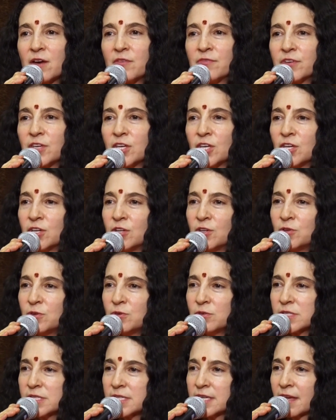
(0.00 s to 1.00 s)
of
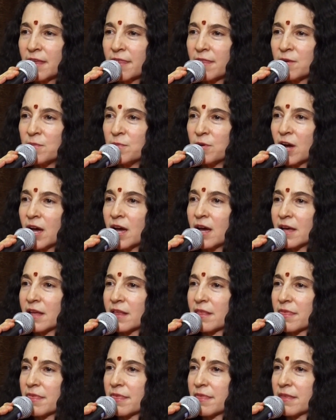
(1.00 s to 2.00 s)
using the
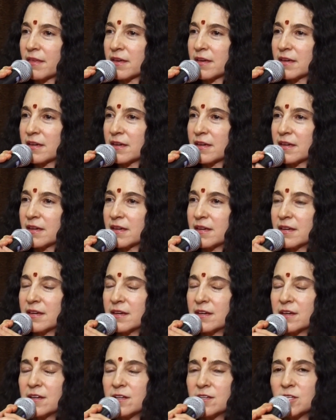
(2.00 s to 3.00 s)
breath
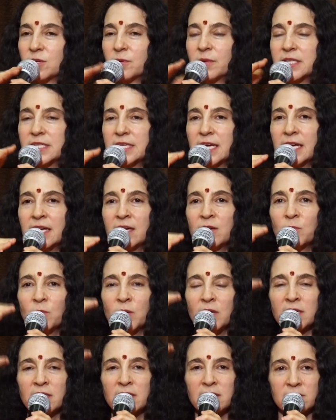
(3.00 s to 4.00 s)
to attain
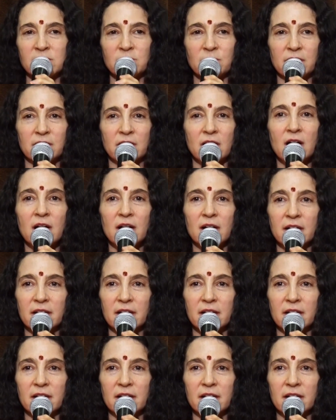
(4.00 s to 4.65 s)
oneness with God.